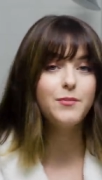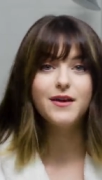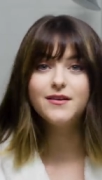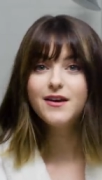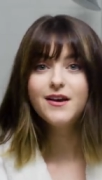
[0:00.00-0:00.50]

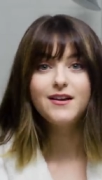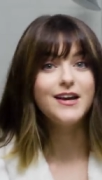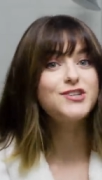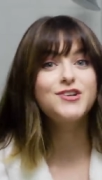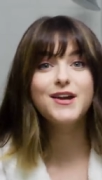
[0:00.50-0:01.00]
but
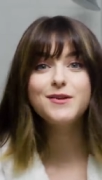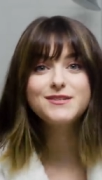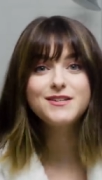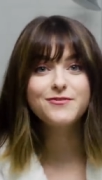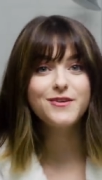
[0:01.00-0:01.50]
yesterday it was
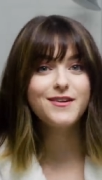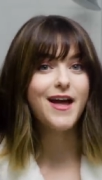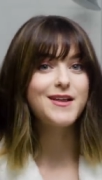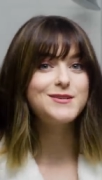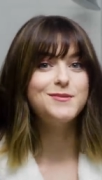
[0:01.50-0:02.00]
different
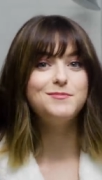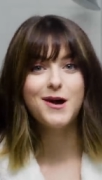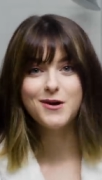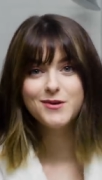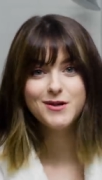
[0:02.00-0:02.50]
and
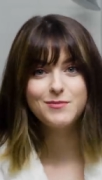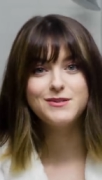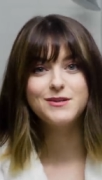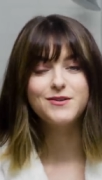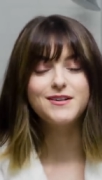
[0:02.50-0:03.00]
tomorrow it could be
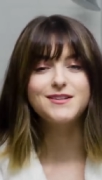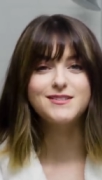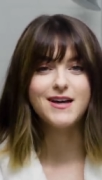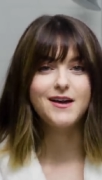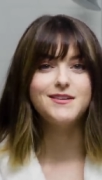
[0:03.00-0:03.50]
different because
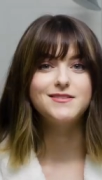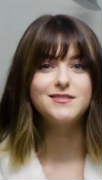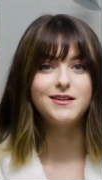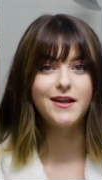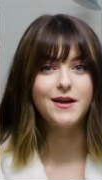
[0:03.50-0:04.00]
that is
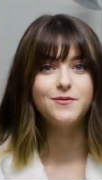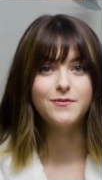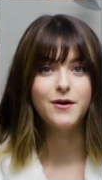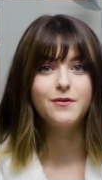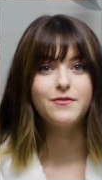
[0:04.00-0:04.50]
the life
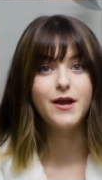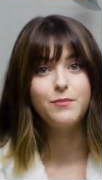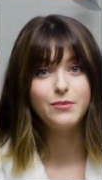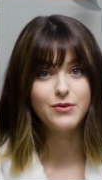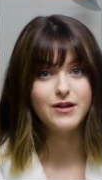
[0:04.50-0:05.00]
of a
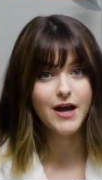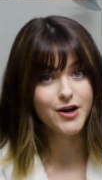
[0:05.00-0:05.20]
beauty